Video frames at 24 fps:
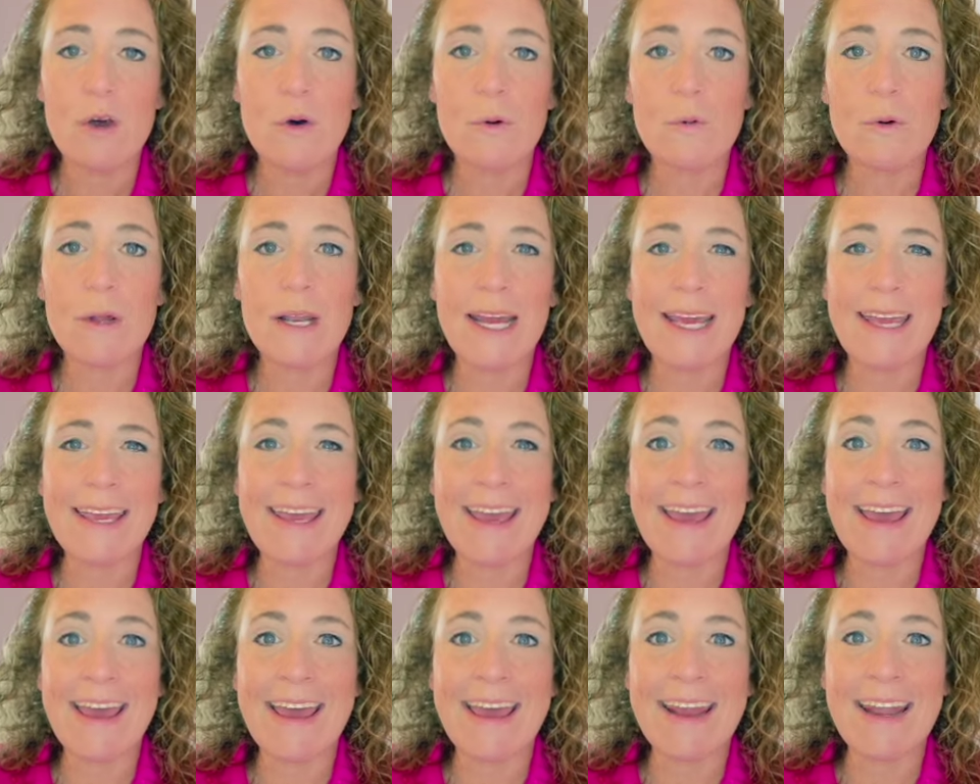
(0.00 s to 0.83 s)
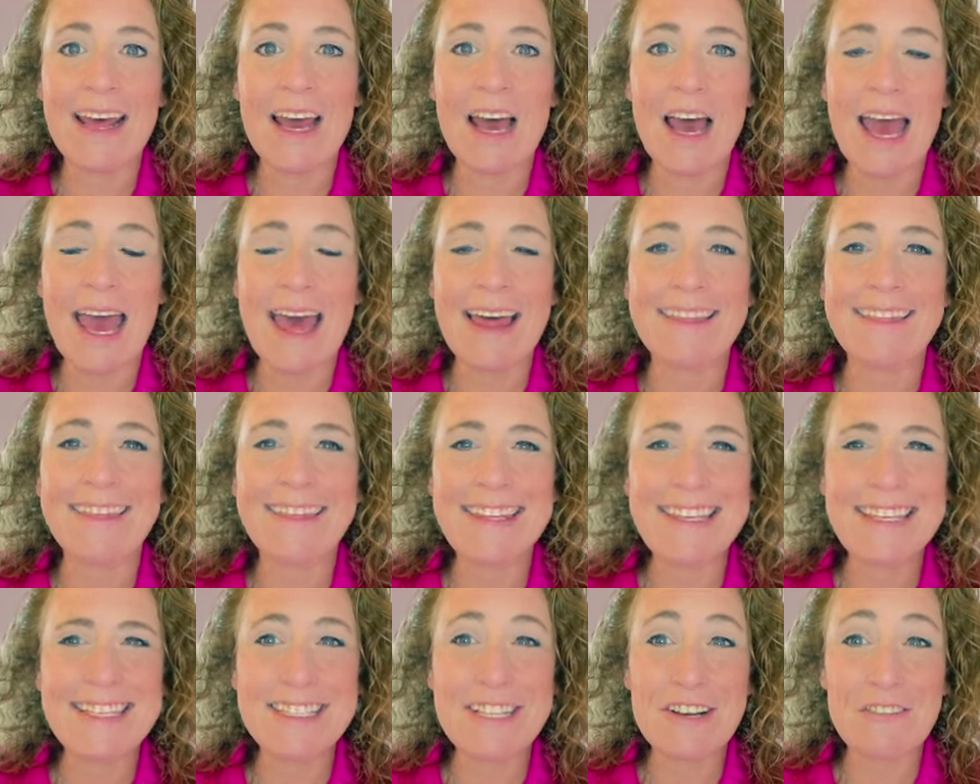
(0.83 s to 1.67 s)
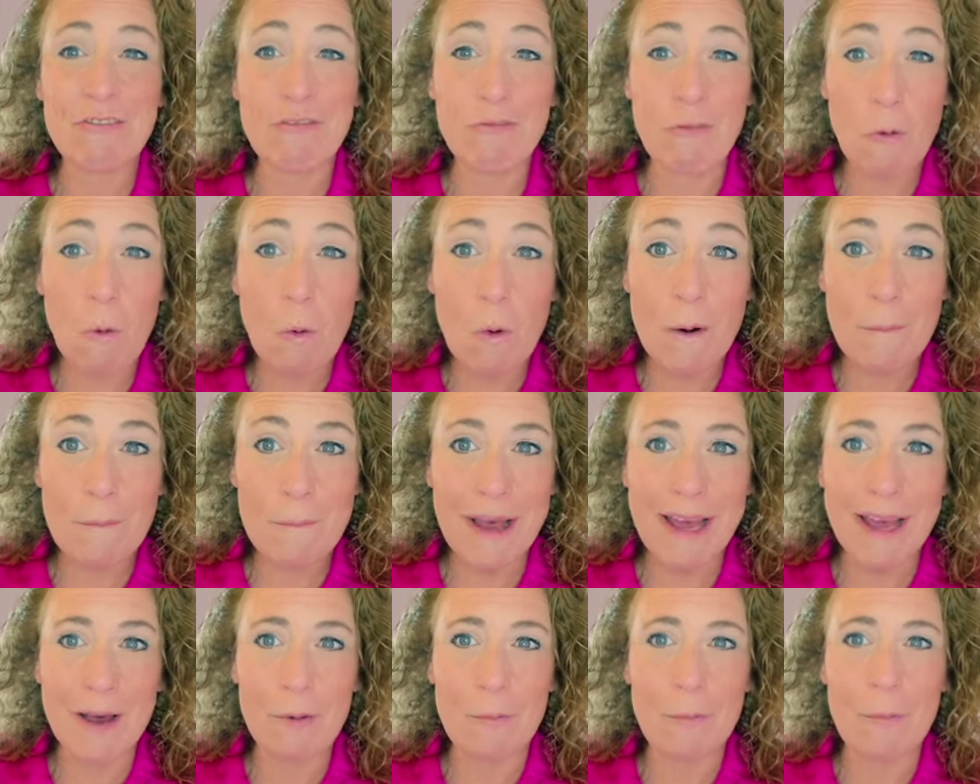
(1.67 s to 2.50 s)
when I get at least a 4-mile